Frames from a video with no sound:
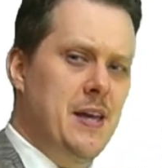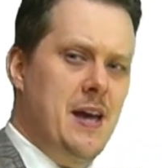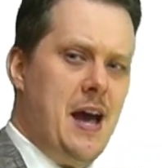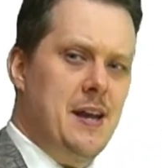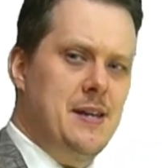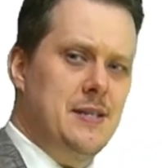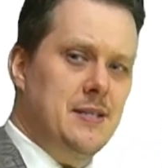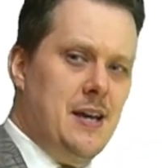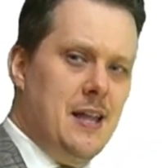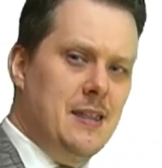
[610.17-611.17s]
And this
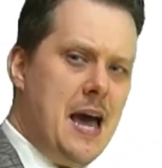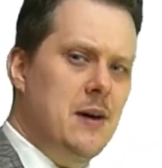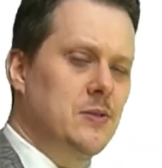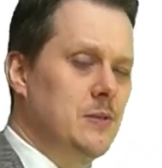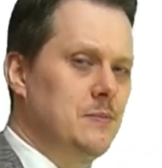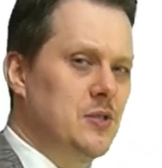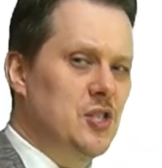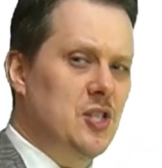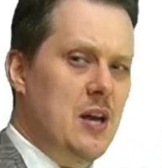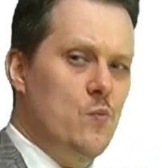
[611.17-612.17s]
allows them to
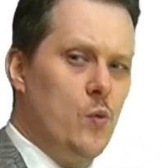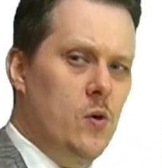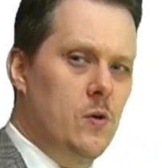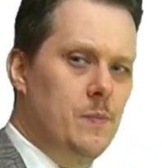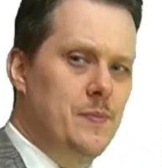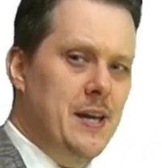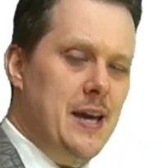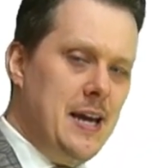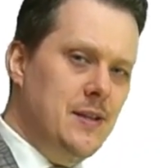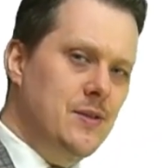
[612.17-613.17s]
stay warm
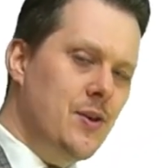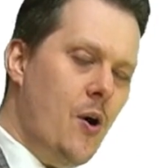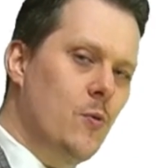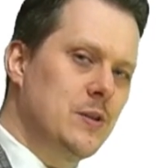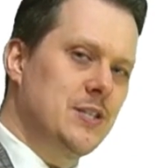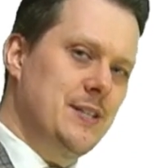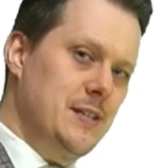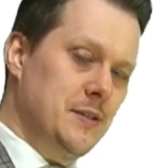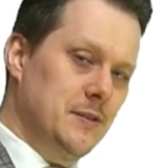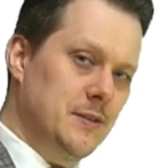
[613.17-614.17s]
in the colder
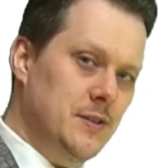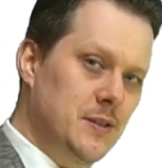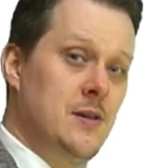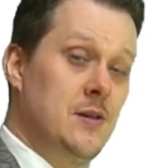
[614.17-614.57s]
seasons.